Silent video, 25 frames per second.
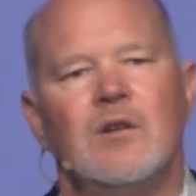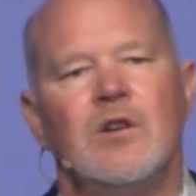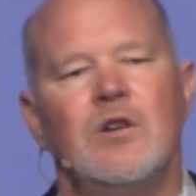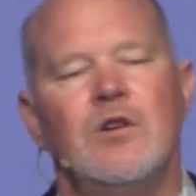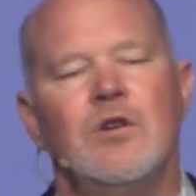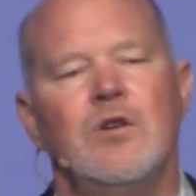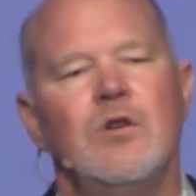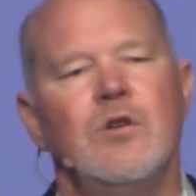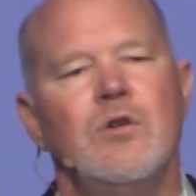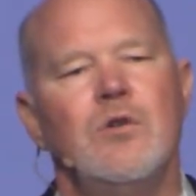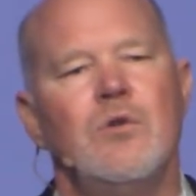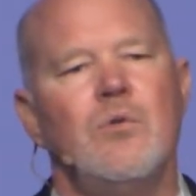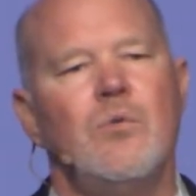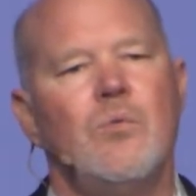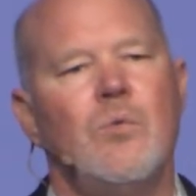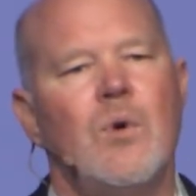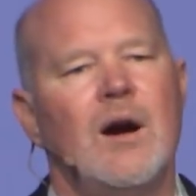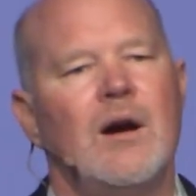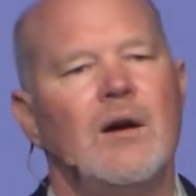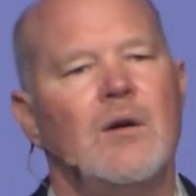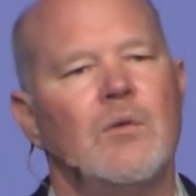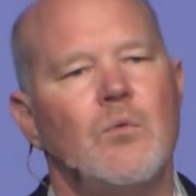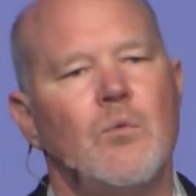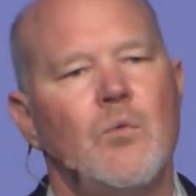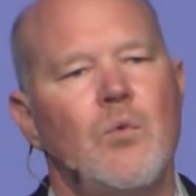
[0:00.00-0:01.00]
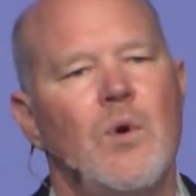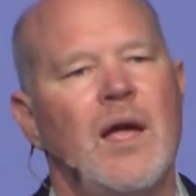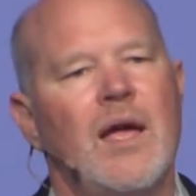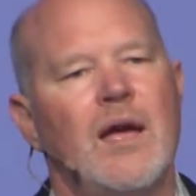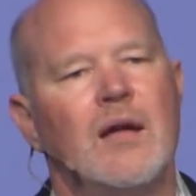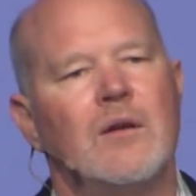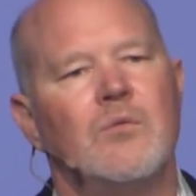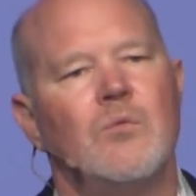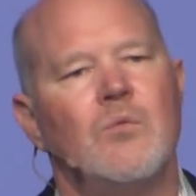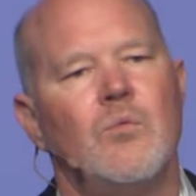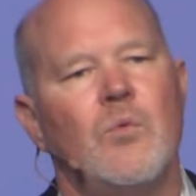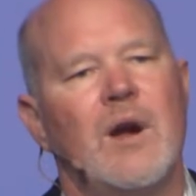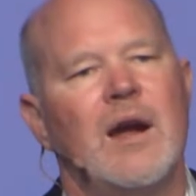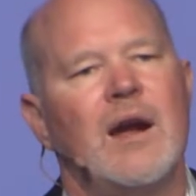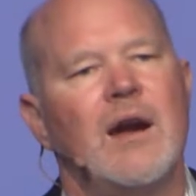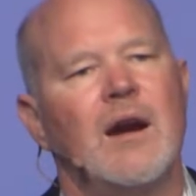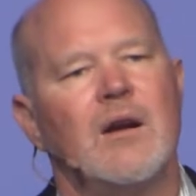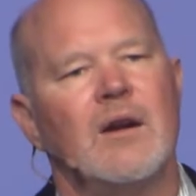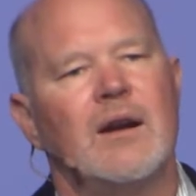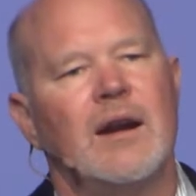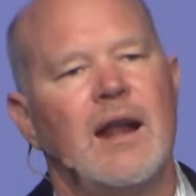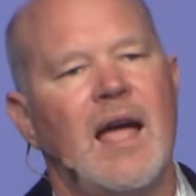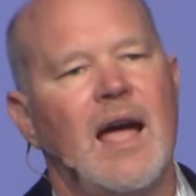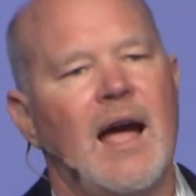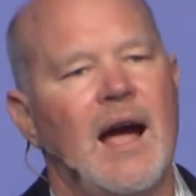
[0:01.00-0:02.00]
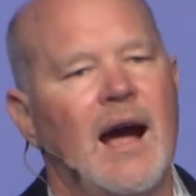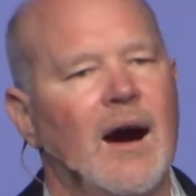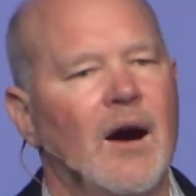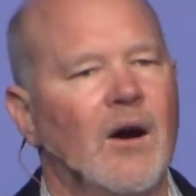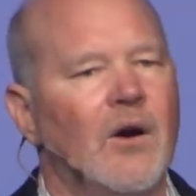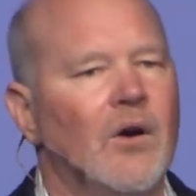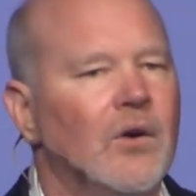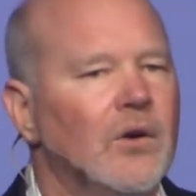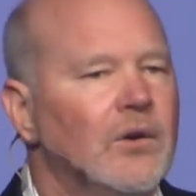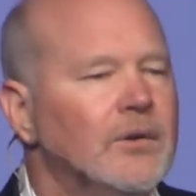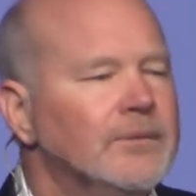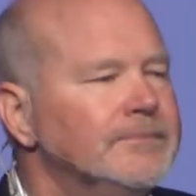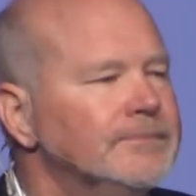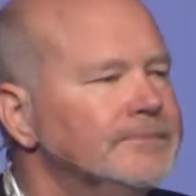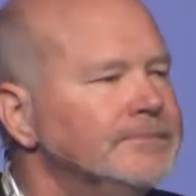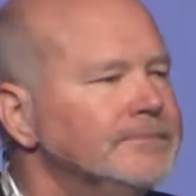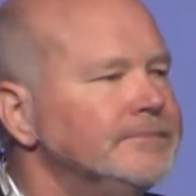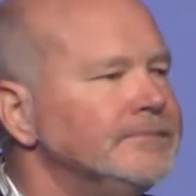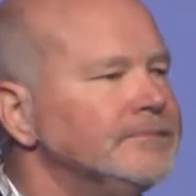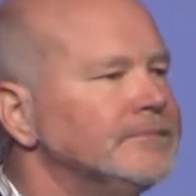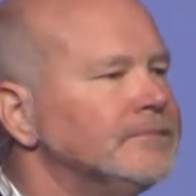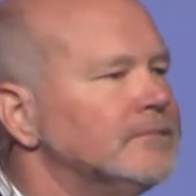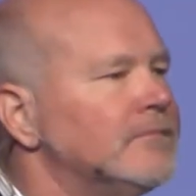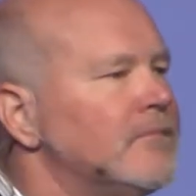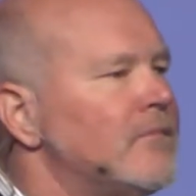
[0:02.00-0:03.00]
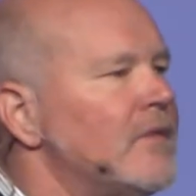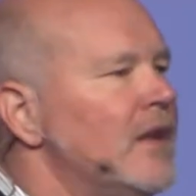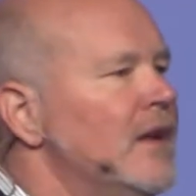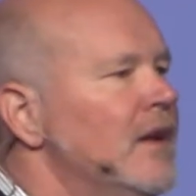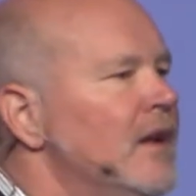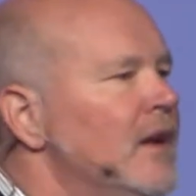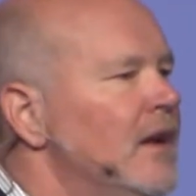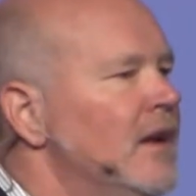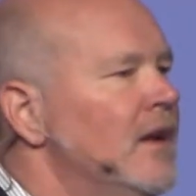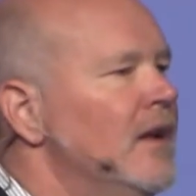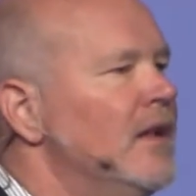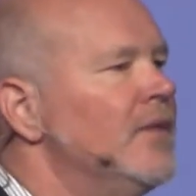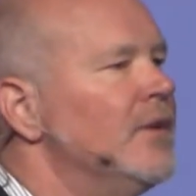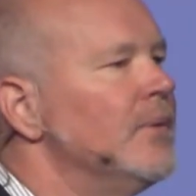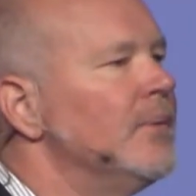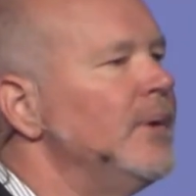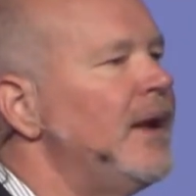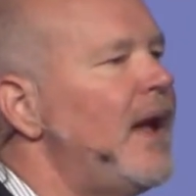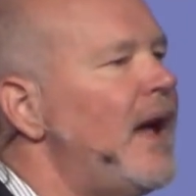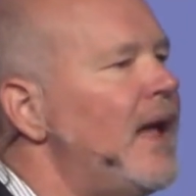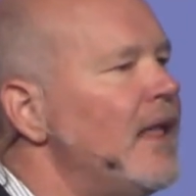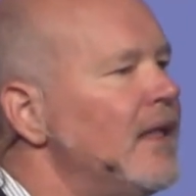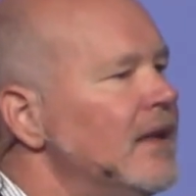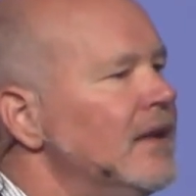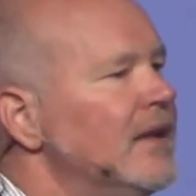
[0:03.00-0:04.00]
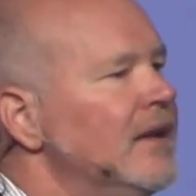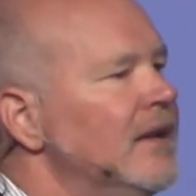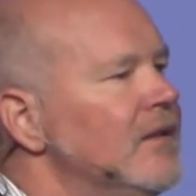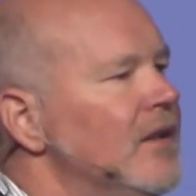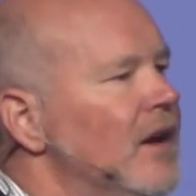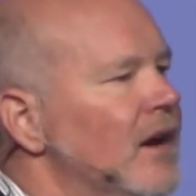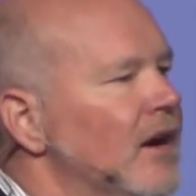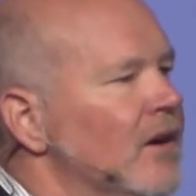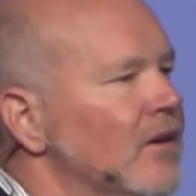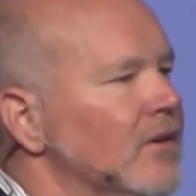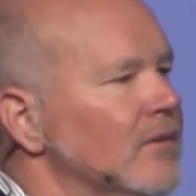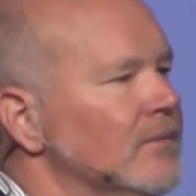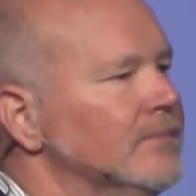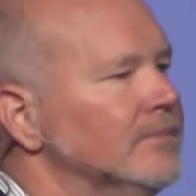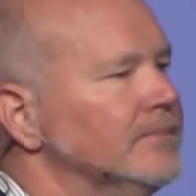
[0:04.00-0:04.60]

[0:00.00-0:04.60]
who, what, when, where, and how. The reality, though,